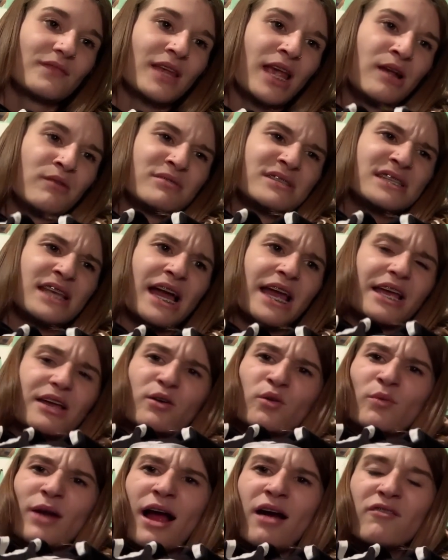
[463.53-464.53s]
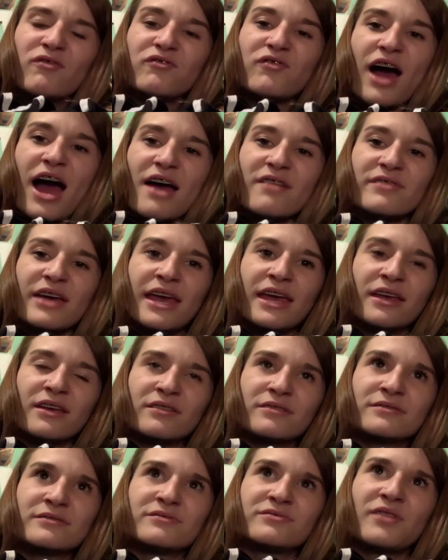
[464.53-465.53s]
it was like around 5
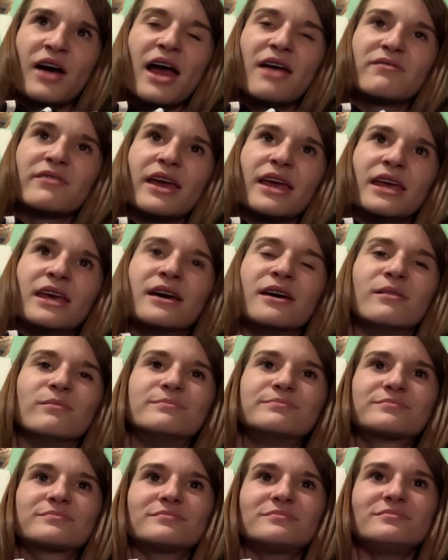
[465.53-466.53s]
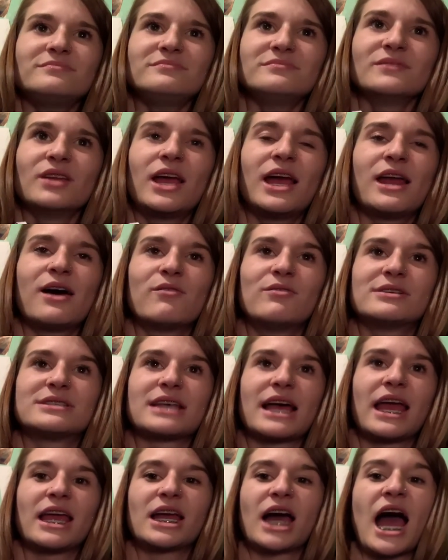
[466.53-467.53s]
a.m. and I was
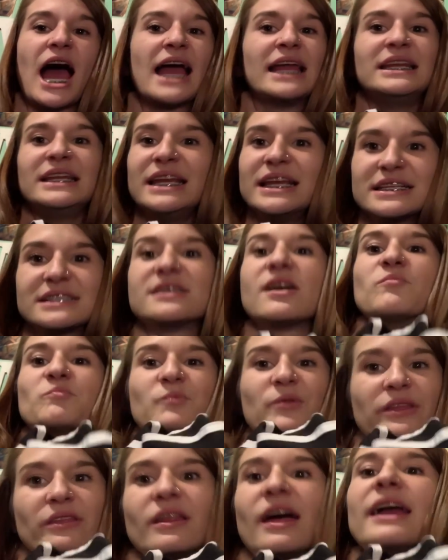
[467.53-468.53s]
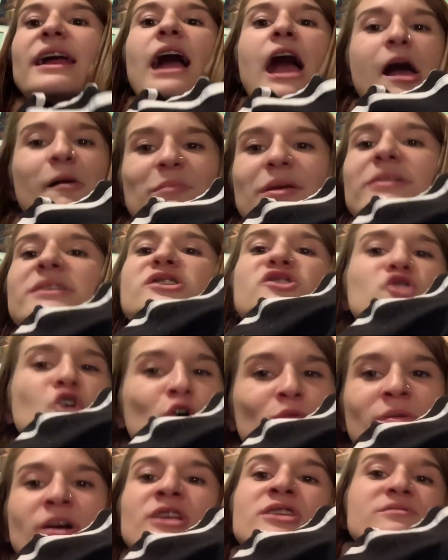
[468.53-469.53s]
like, I need something, like I'm in
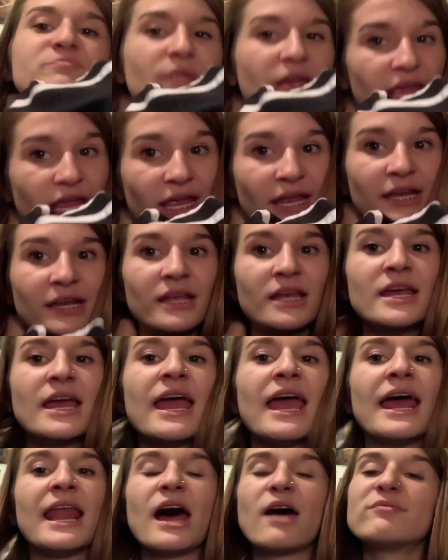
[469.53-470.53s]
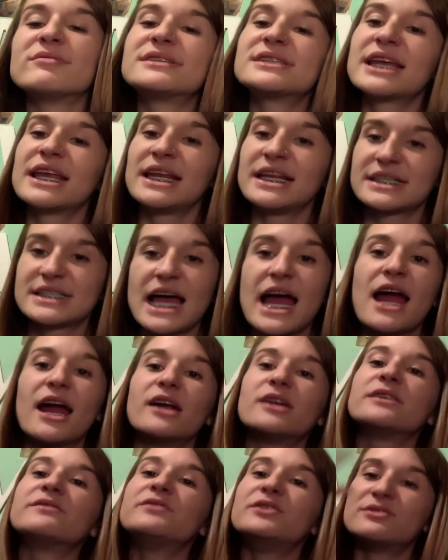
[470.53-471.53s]
so much pain. And I was getting
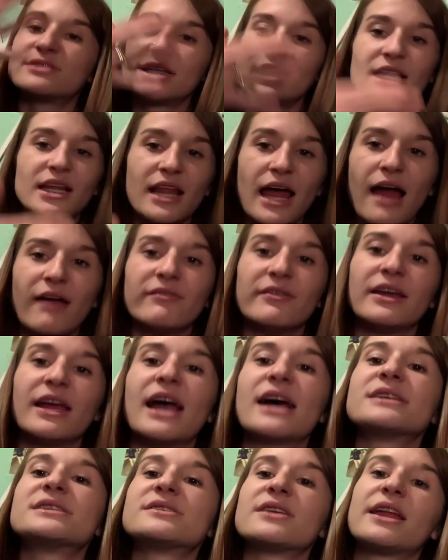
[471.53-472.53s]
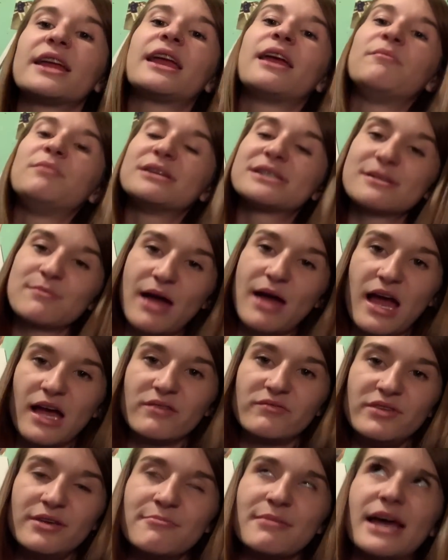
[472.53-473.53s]
tired of using the laughing gas, so they gave me some
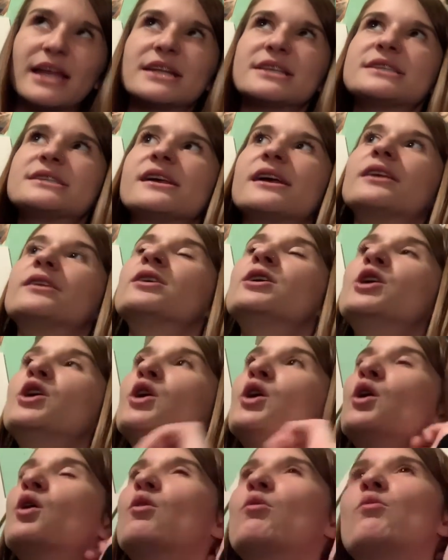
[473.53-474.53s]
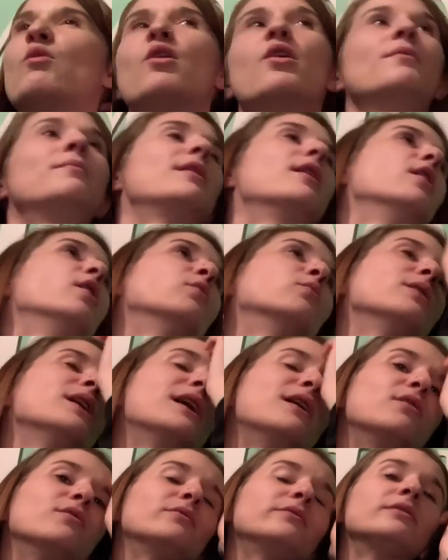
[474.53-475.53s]
IV medicine. Well, about
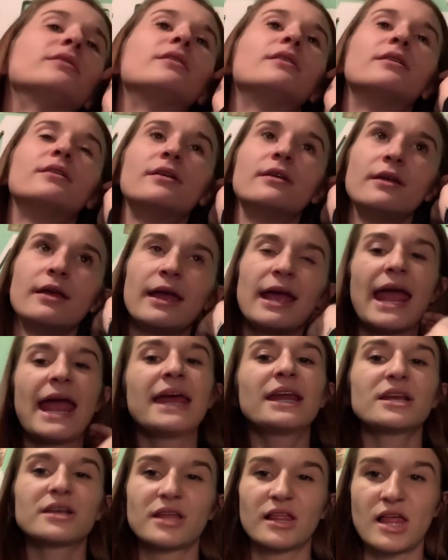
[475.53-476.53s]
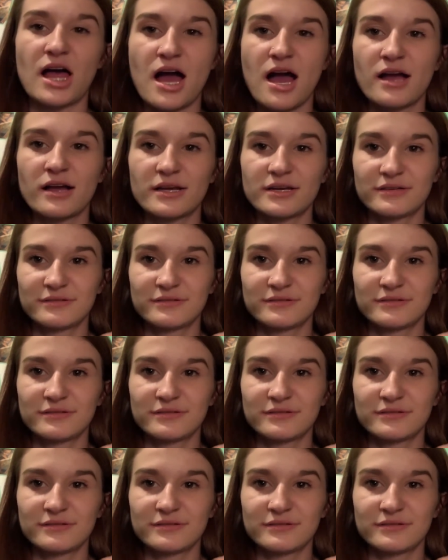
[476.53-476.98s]
around 8 o'clock,